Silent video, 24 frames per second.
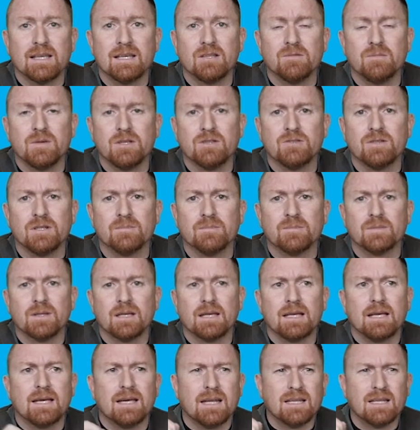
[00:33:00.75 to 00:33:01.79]
endometrium.
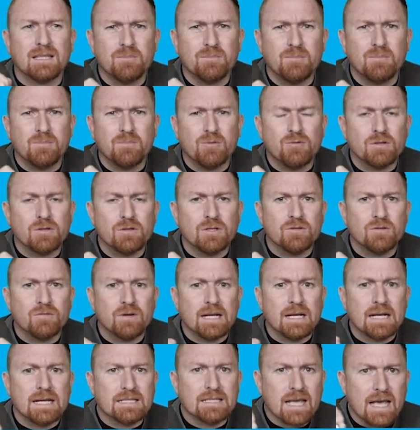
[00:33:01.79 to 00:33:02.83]
And it's important to
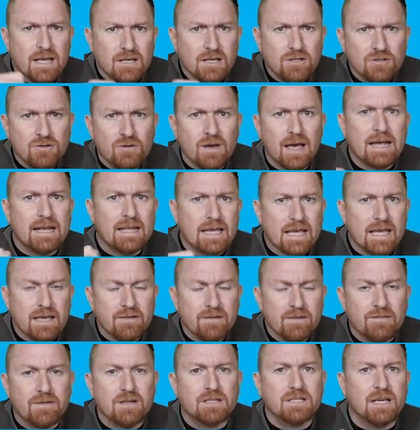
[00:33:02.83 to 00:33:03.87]
realize as you're adding
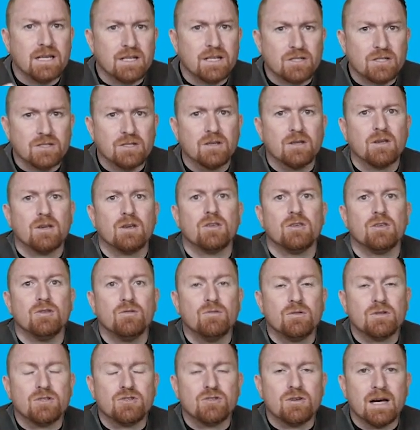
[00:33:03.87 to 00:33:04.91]
FSH,
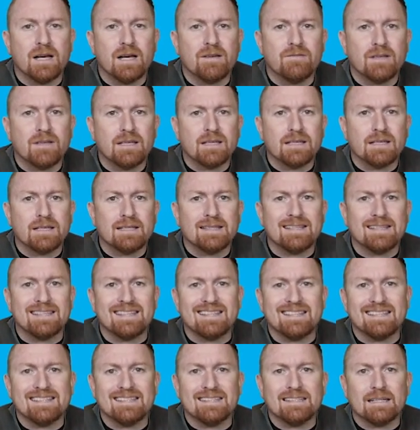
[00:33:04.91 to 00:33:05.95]
you are driving
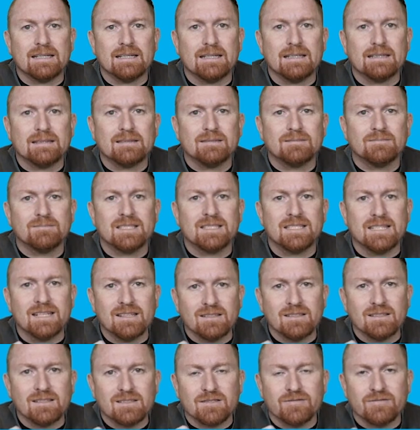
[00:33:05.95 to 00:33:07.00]
the uh,
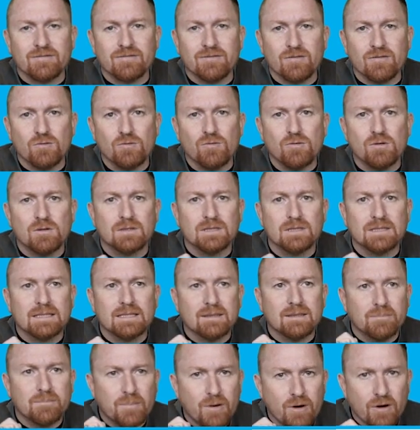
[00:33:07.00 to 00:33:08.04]
delta 4
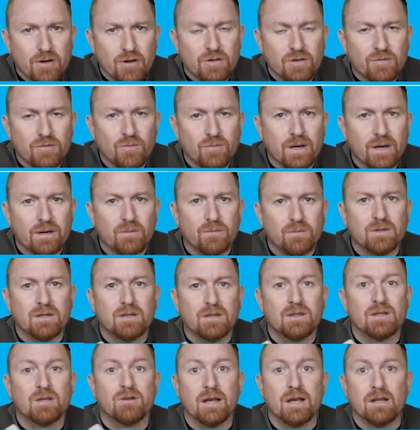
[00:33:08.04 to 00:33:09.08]
pathway within
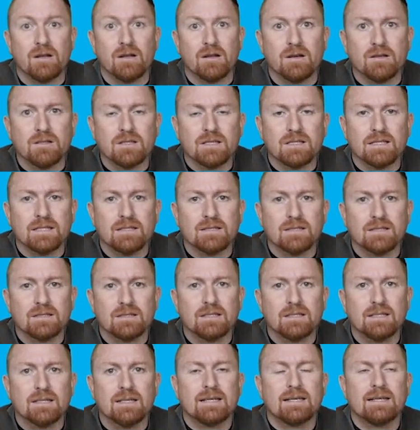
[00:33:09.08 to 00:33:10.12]
the granulosa cells.
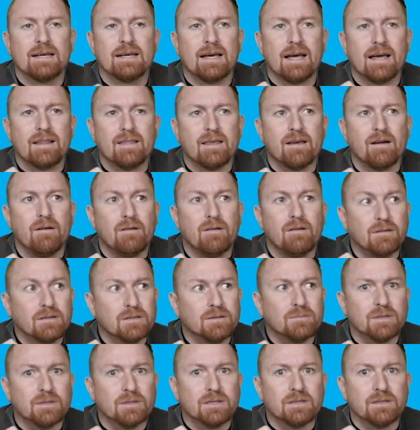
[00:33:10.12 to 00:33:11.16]
And the
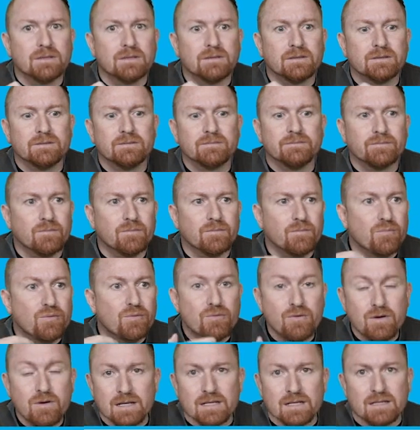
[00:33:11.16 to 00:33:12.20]
ultimate
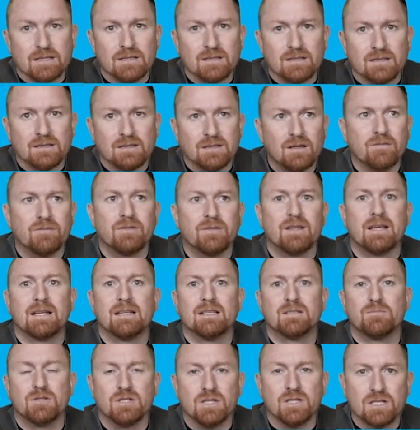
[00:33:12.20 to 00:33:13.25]
product of that is
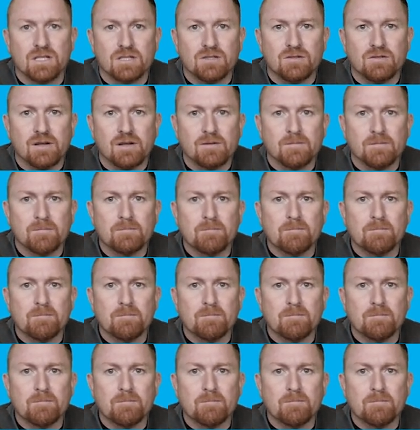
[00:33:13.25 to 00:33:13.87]
progesterone.